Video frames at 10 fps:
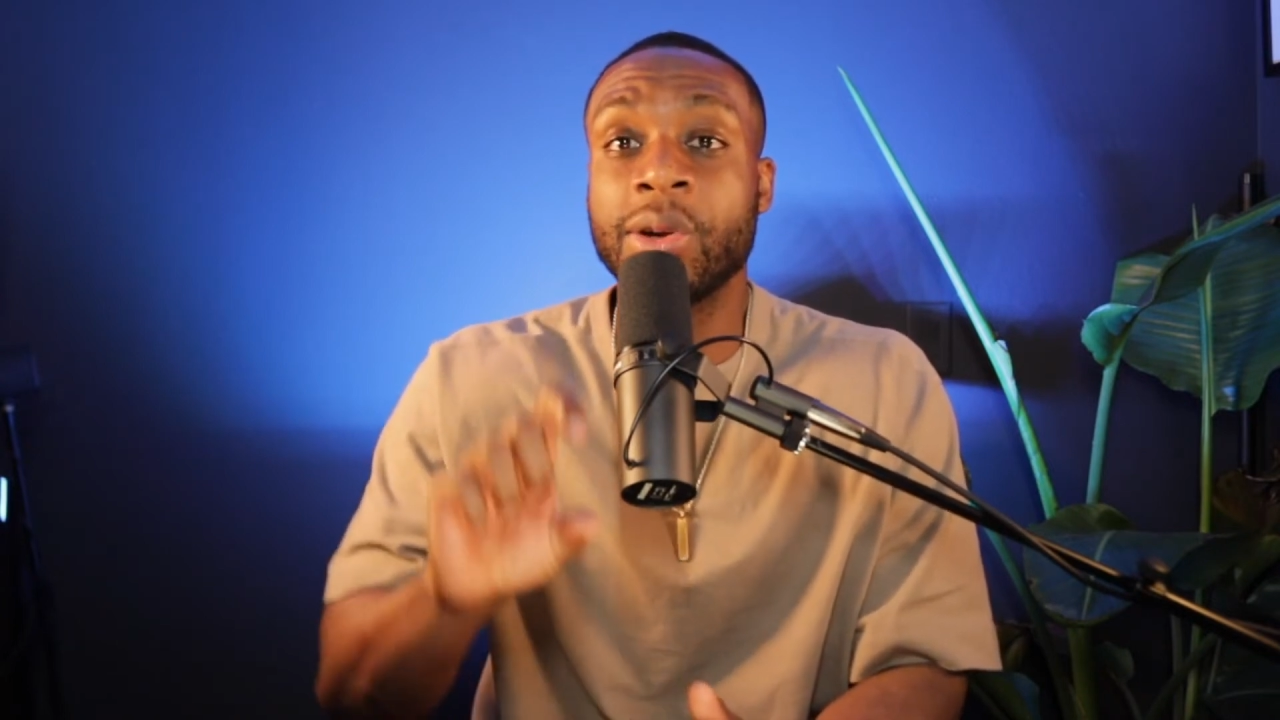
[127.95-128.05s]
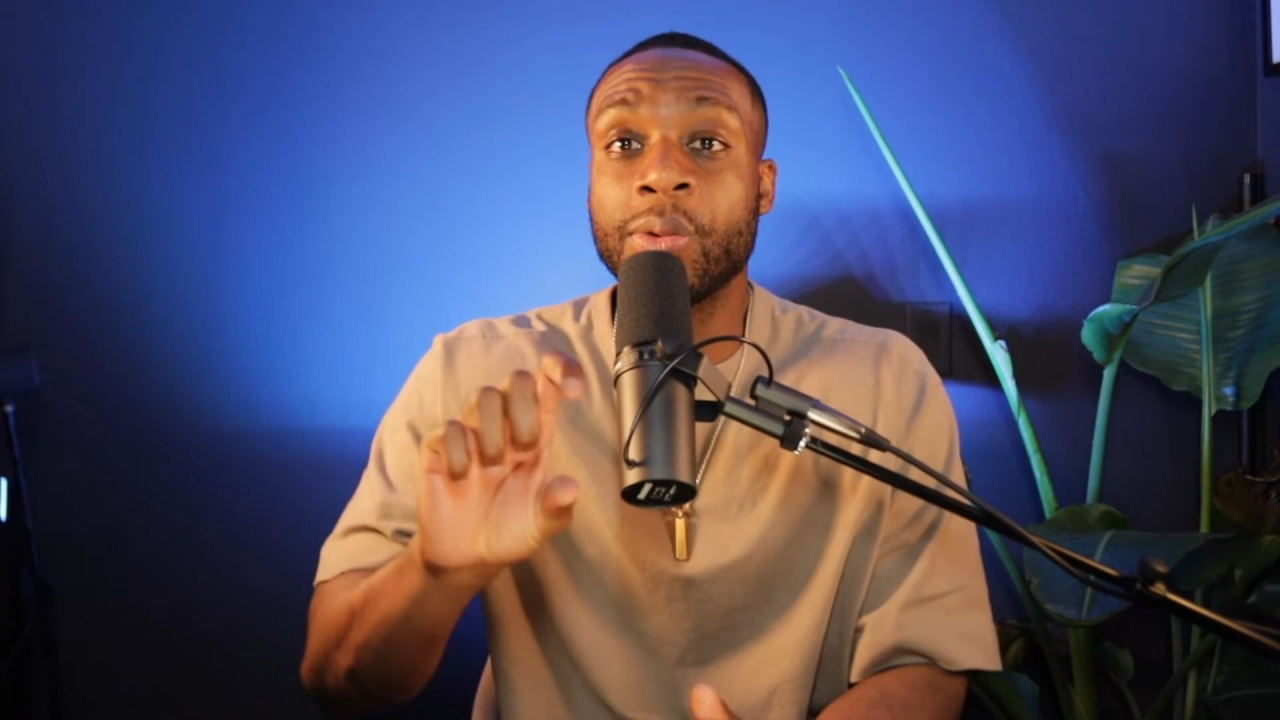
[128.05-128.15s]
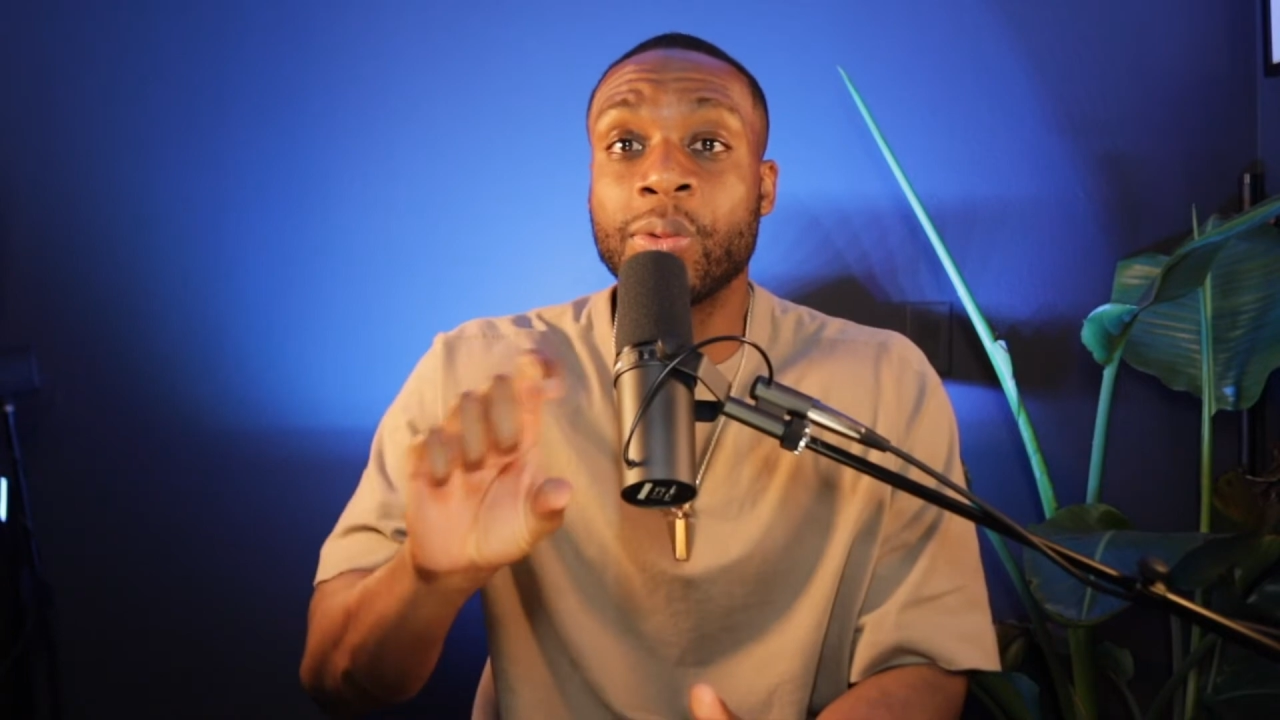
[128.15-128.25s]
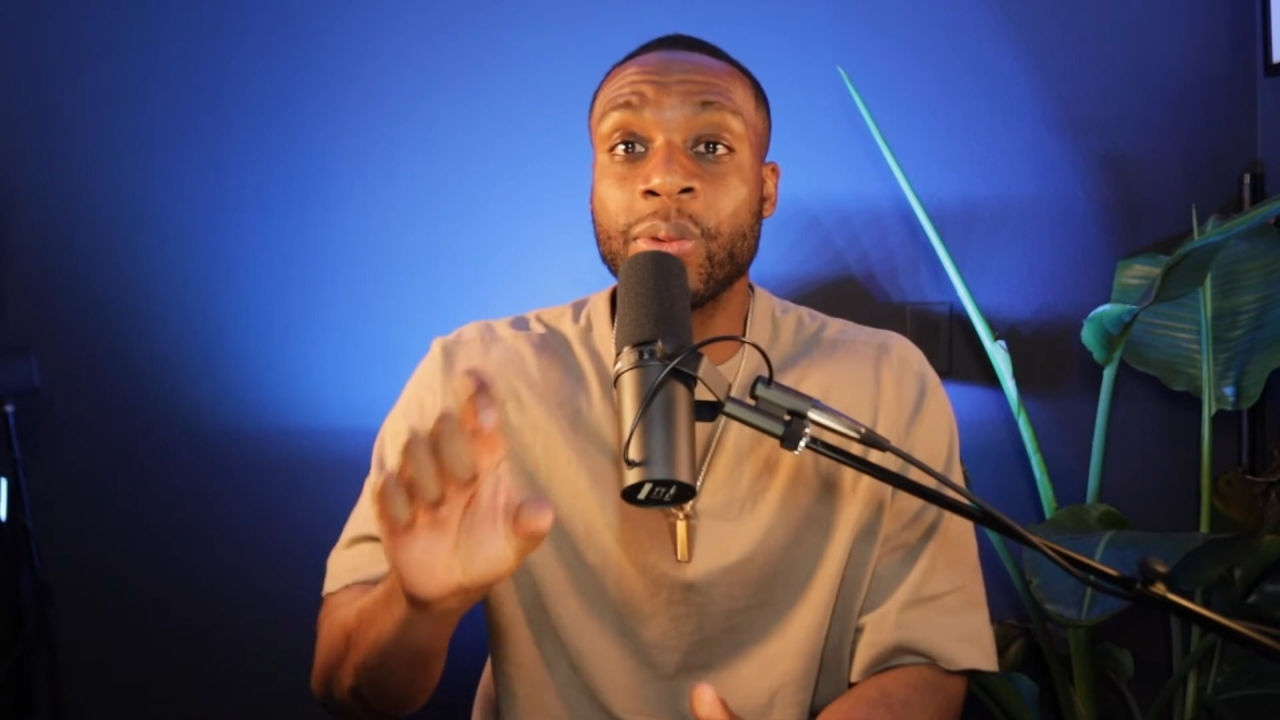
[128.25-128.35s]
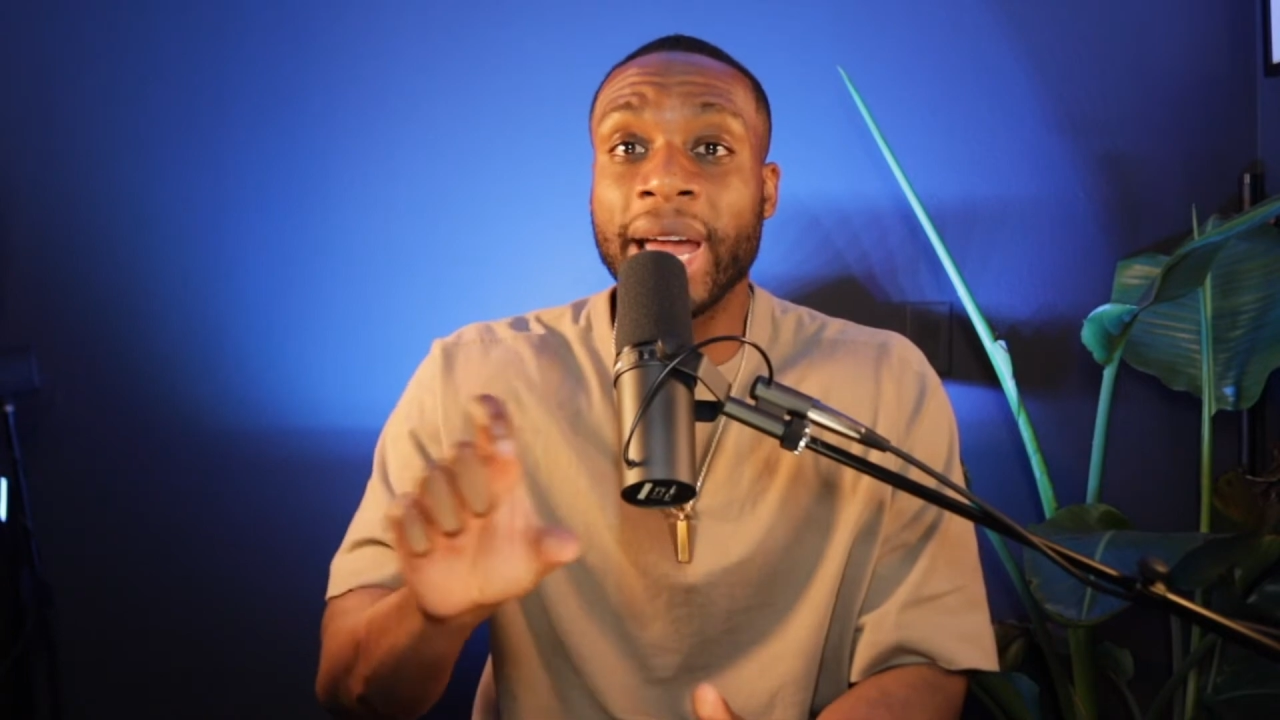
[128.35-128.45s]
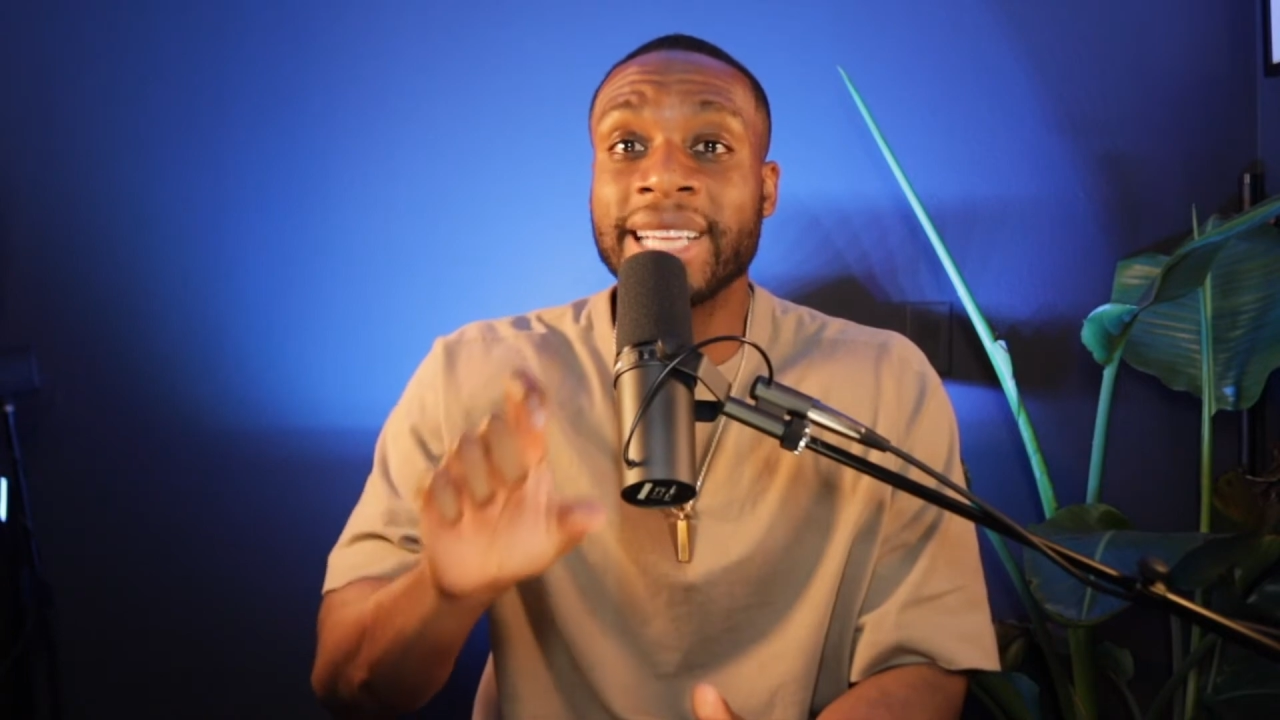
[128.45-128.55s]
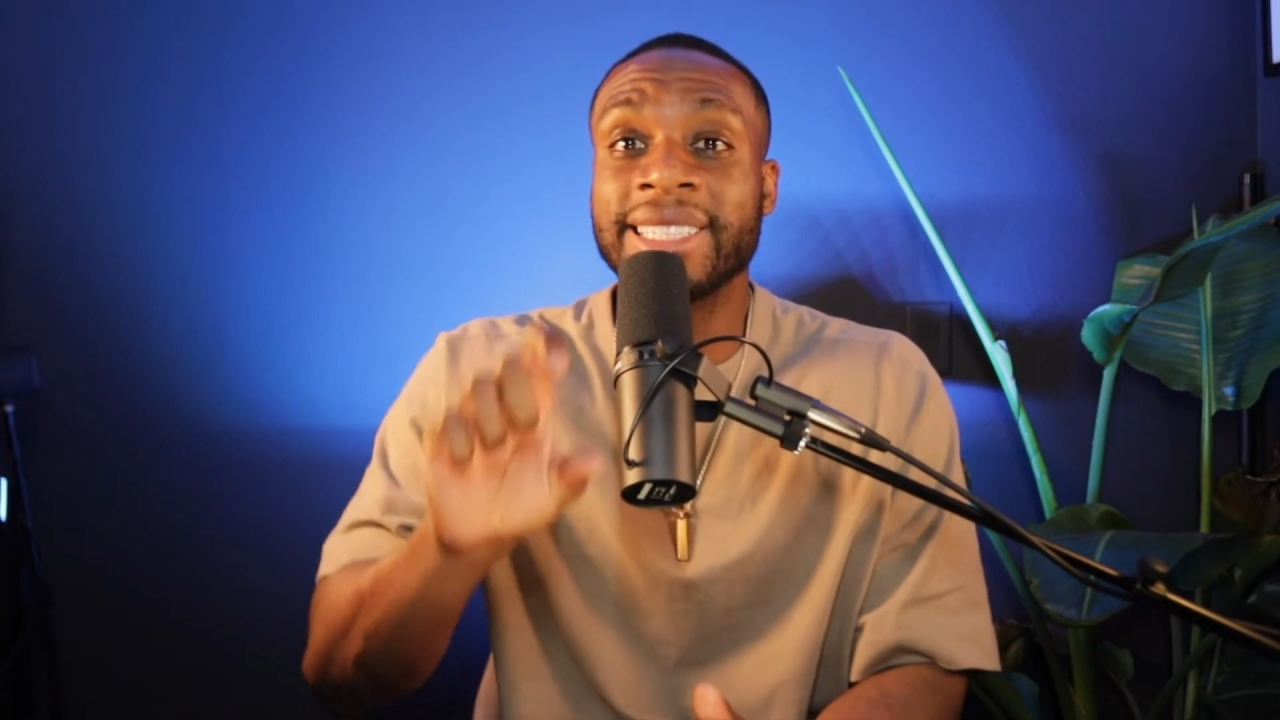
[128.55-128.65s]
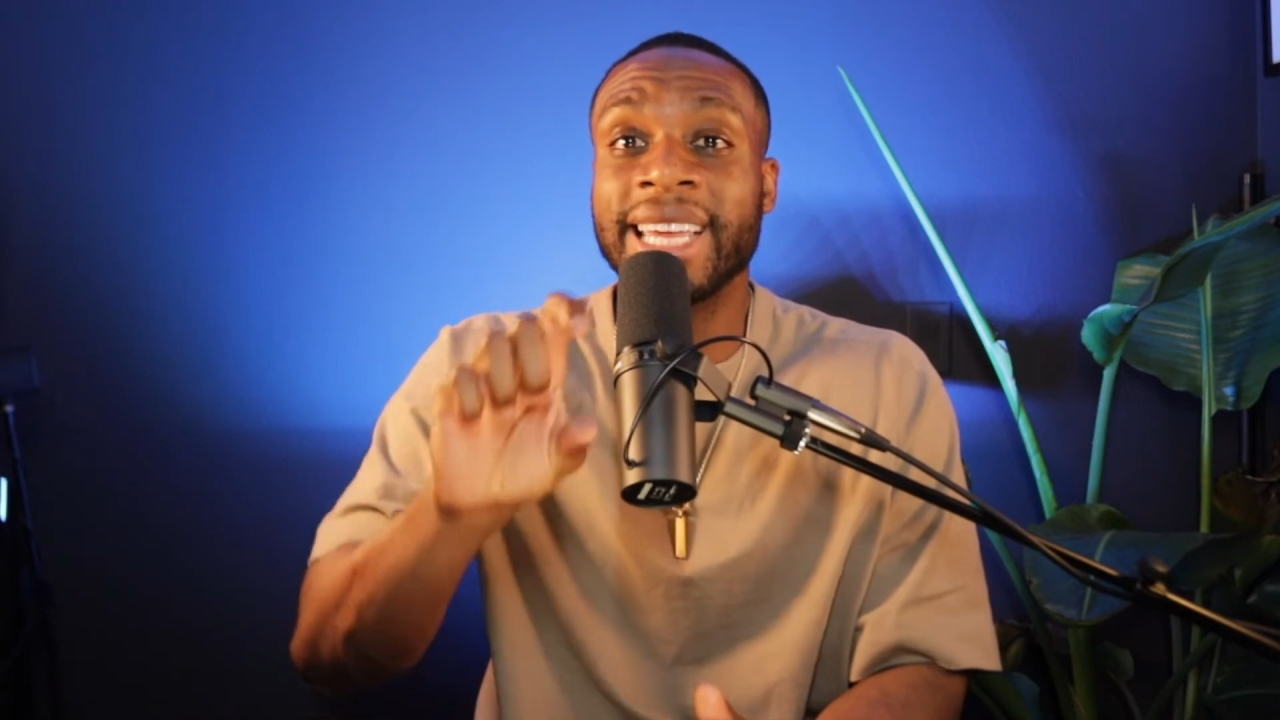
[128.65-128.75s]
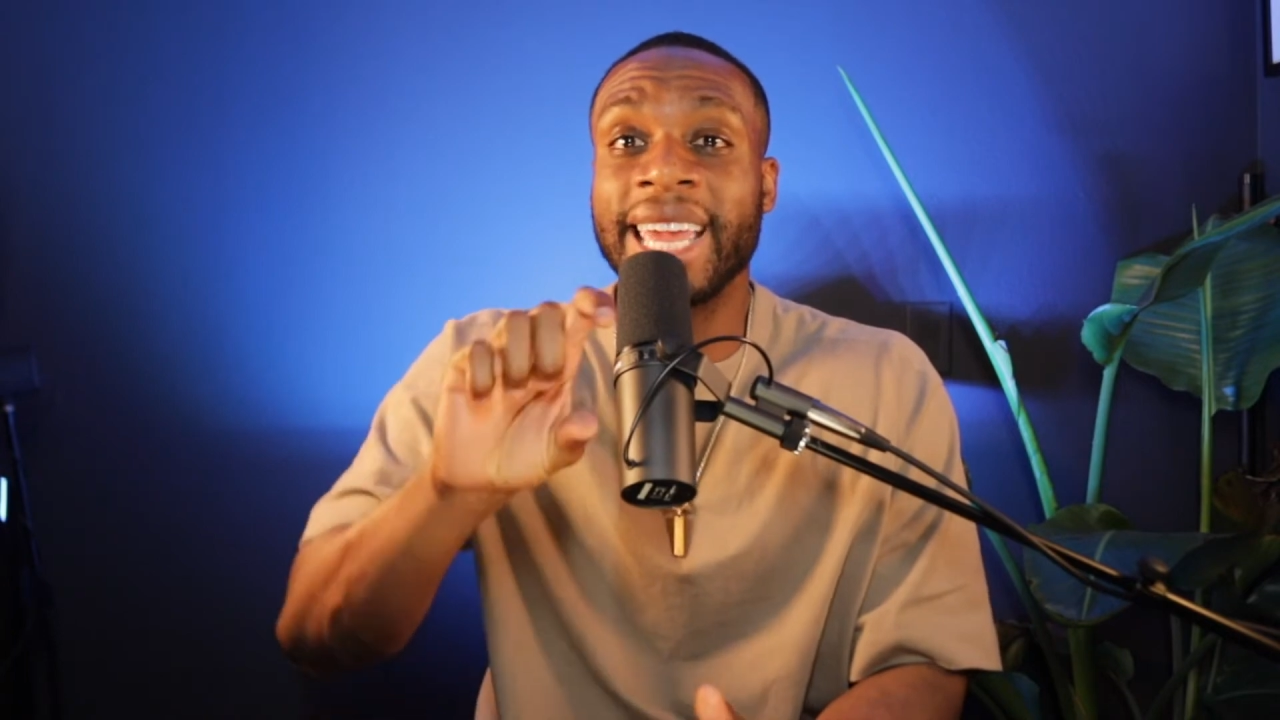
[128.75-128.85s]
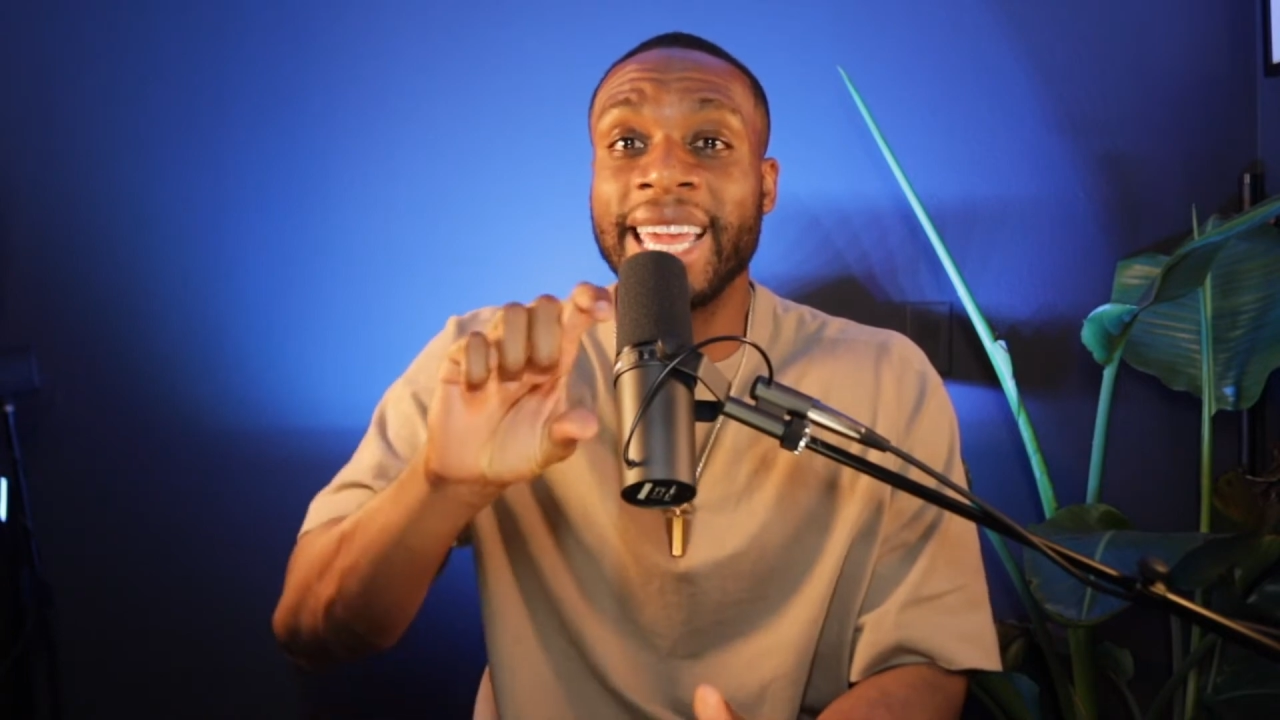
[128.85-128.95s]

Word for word: direct